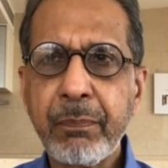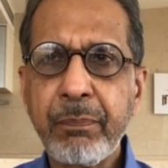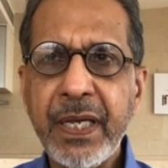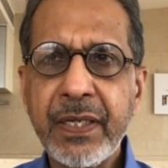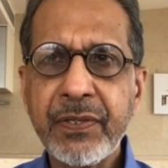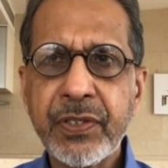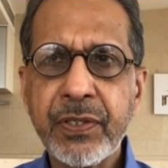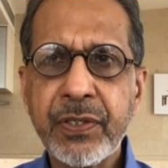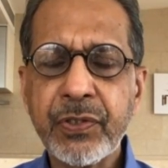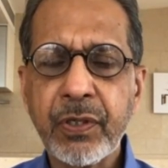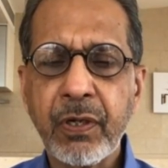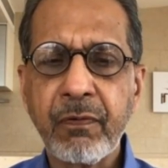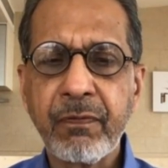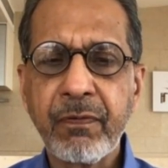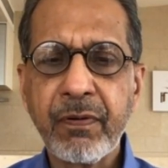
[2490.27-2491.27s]
basis
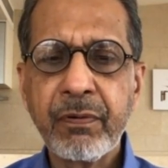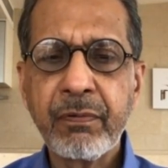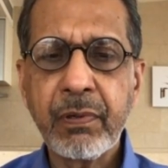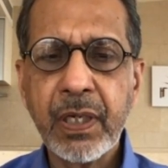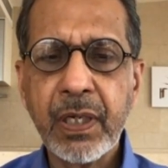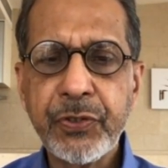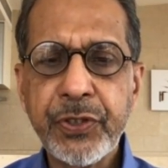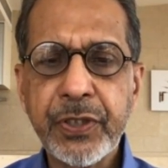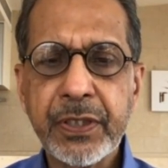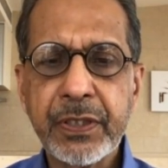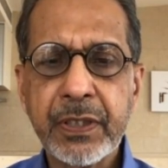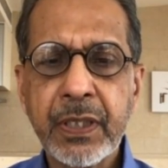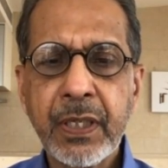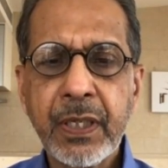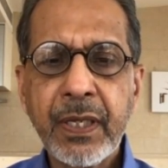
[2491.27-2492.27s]
of
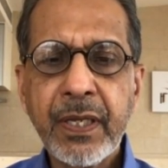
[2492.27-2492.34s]
religion